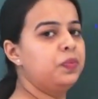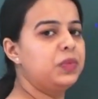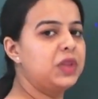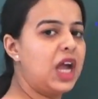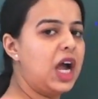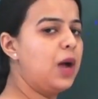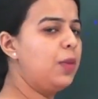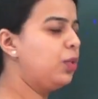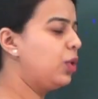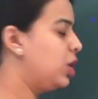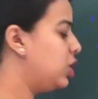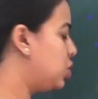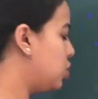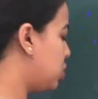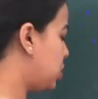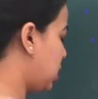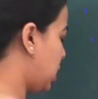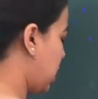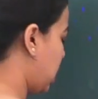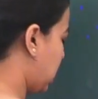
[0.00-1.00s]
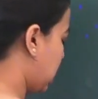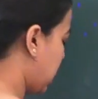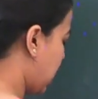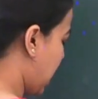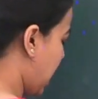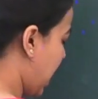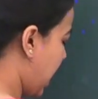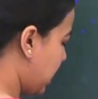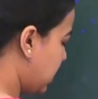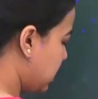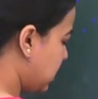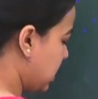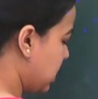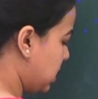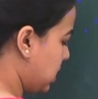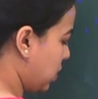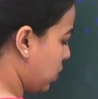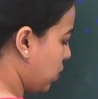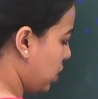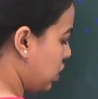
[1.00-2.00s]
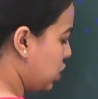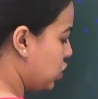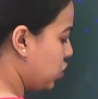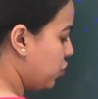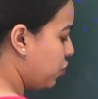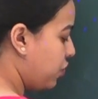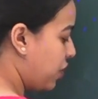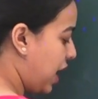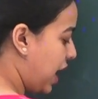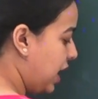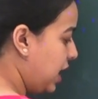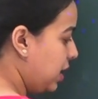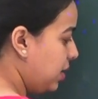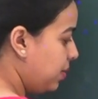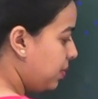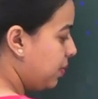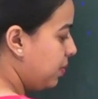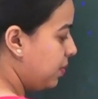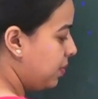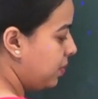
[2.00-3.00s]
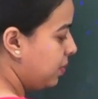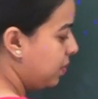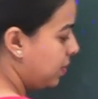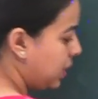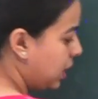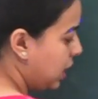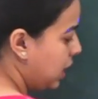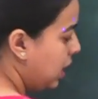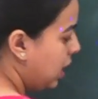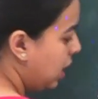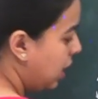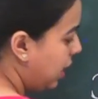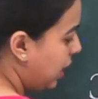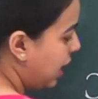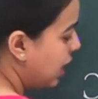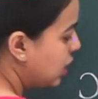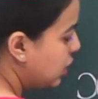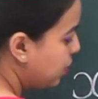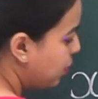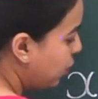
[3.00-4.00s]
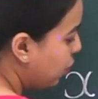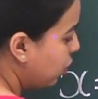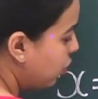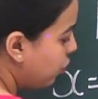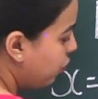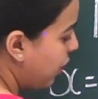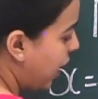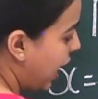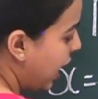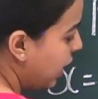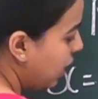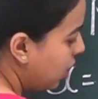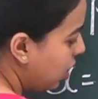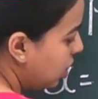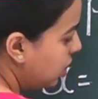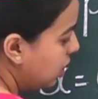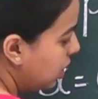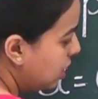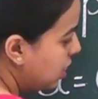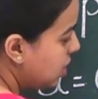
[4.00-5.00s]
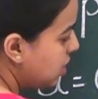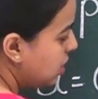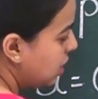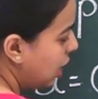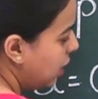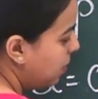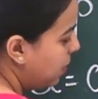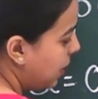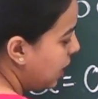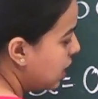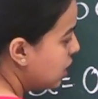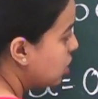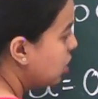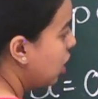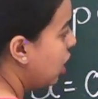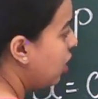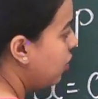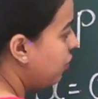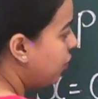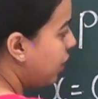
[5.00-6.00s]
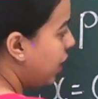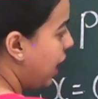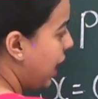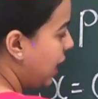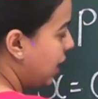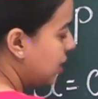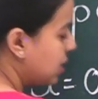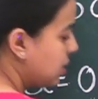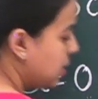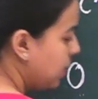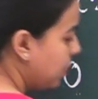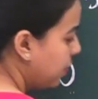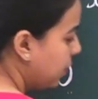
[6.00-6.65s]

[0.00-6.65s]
Now I am going to take x is equal to 5. Let's put 5 on this in place of x.